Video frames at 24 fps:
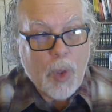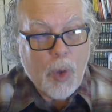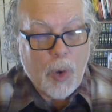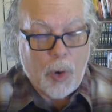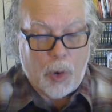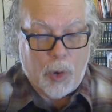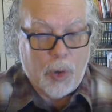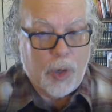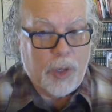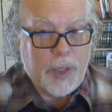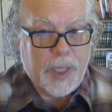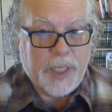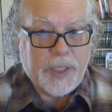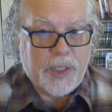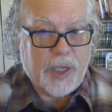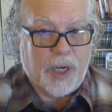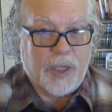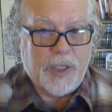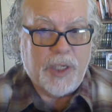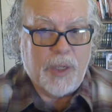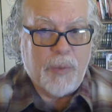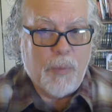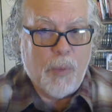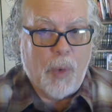Or are they
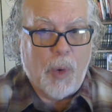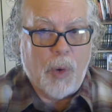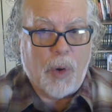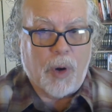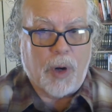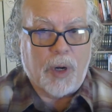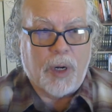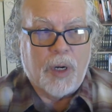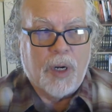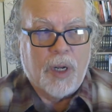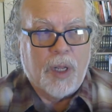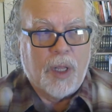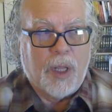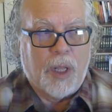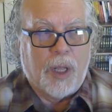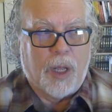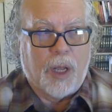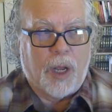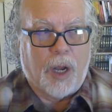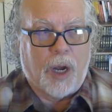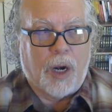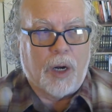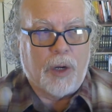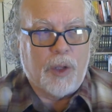charging more?
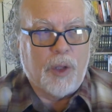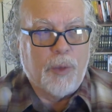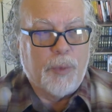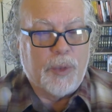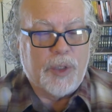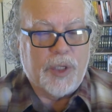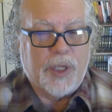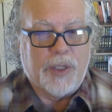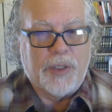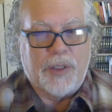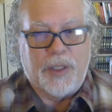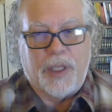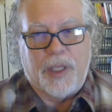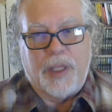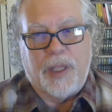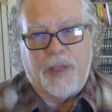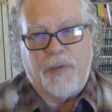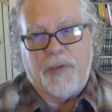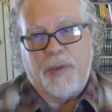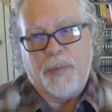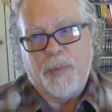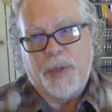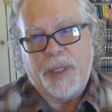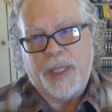Are you potentially
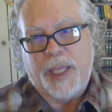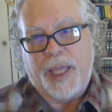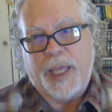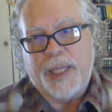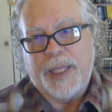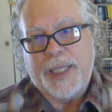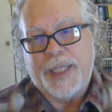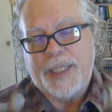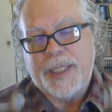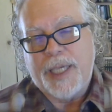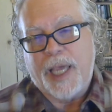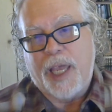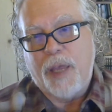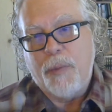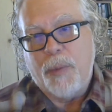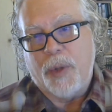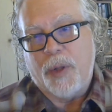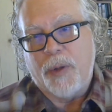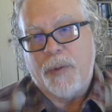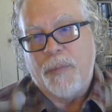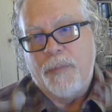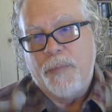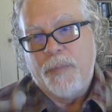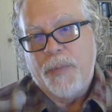leaving money on the
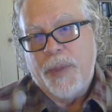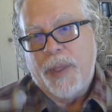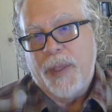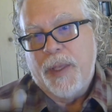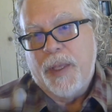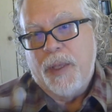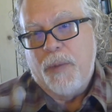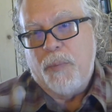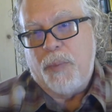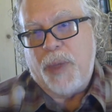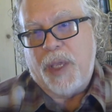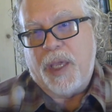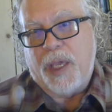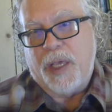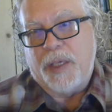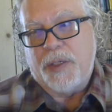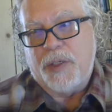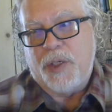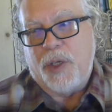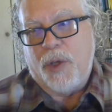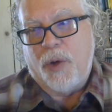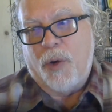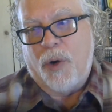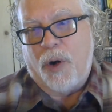table because
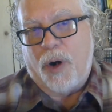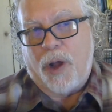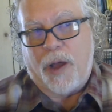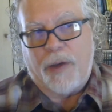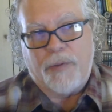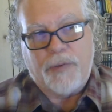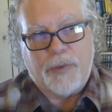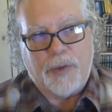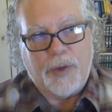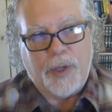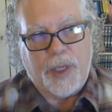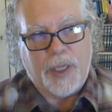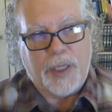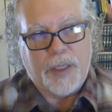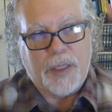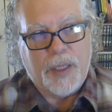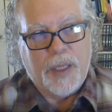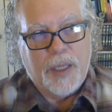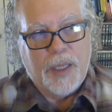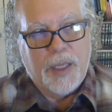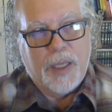you're offering,